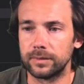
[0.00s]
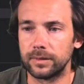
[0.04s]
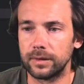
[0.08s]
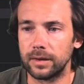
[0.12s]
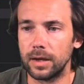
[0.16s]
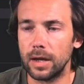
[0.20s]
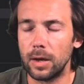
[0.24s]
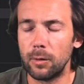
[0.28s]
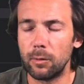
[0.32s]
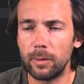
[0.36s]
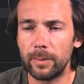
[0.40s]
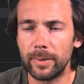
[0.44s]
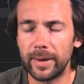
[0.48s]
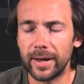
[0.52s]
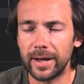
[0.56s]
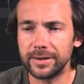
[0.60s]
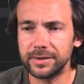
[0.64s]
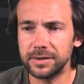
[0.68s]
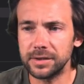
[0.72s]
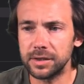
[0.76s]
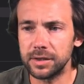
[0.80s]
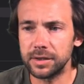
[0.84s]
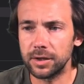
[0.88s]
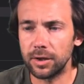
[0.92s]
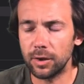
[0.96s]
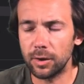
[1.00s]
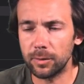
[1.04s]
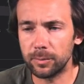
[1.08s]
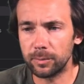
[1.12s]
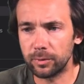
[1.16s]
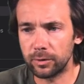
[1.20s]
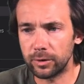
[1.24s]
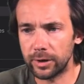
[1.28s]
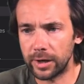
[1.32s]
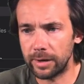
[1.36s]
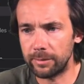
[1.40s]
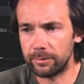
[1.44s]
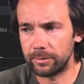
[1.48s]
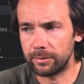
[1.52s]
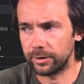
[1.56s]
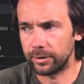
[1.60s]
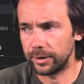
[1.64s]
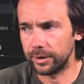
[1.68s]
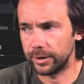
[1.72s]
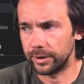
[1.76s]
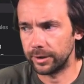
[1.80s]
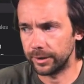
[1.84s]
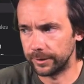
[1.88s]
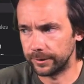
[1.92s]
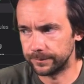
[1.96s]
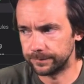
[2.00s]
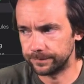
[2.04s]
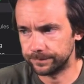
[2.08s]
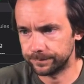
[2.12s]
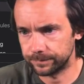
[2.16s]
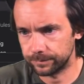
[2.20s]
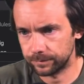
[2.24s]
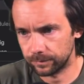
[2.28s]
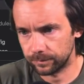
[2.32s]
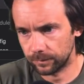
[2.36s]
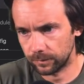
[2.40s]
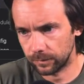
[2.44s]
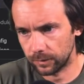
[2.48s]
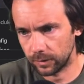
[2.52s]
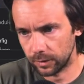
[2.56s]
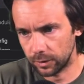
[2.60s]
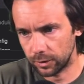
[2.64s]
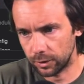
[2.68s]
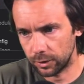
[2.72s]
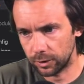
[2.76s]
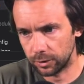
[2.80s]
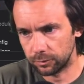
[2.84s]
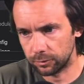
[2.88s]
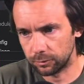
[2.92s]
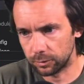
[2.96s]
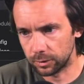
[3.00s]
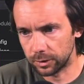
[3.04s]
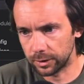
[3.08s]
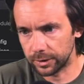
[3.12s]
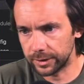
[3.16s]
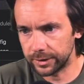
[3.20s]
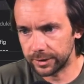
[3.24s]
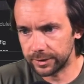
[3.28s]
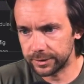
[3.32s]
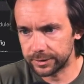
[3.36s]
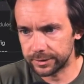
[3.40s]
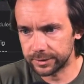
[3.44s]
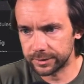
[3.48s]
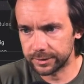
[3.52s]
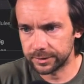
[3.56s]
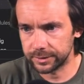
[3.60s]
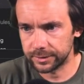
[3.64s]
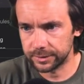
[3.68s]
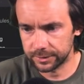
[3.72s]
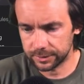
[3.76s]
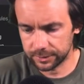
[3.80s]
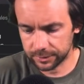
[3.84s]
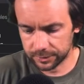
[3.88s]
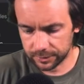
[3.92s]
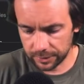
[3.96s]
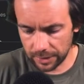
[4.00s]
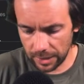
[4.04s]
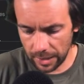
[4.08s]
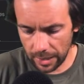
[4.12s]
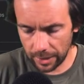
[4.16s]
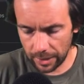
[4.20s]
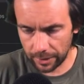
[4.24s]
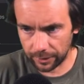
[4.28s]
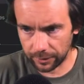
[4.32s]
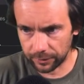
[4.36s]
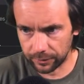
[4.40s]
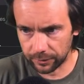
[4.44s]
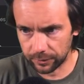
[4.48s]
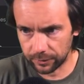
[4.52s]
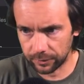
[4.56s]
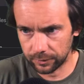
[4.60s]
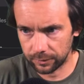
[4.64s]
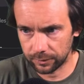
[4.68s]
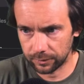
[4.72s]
And we'll pass in another parameter here called release status.